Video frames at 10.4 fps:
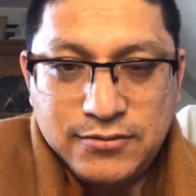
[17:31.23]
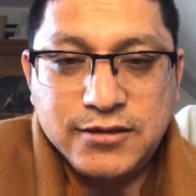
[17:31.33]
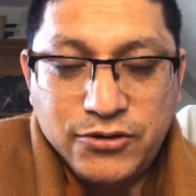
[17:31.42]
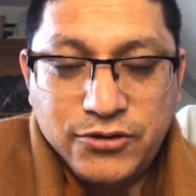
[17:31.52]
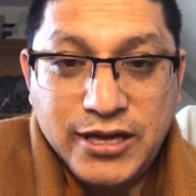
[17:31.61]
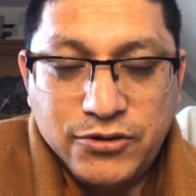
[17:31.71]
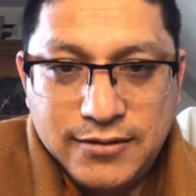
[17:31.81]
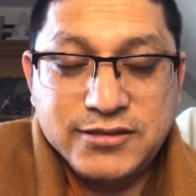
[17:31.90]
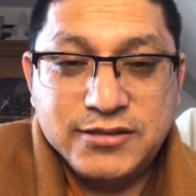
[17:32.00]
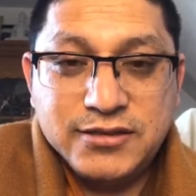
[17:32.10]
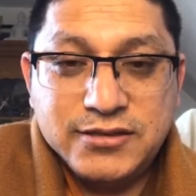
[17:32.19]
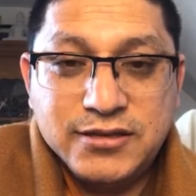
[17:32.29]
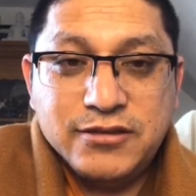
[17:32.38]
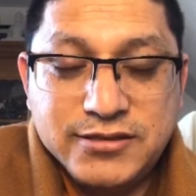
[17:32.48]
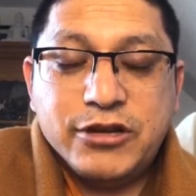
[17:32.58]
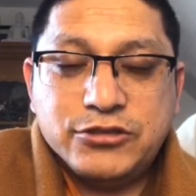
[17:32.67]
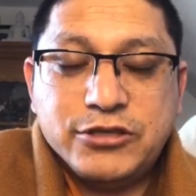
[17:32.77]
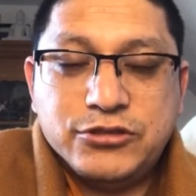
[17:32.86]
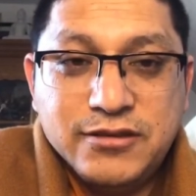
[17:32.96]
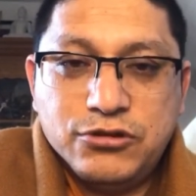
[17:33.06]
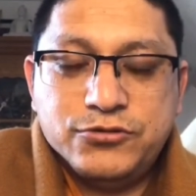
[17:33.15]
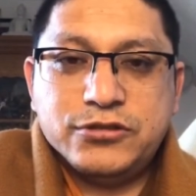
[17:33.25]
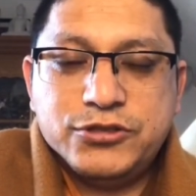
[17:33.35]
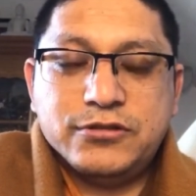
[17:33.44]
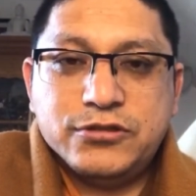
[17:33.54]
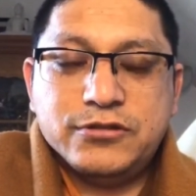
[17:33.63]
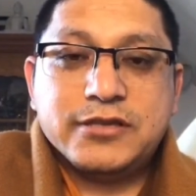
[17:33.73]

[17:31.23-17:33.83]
or his resolution,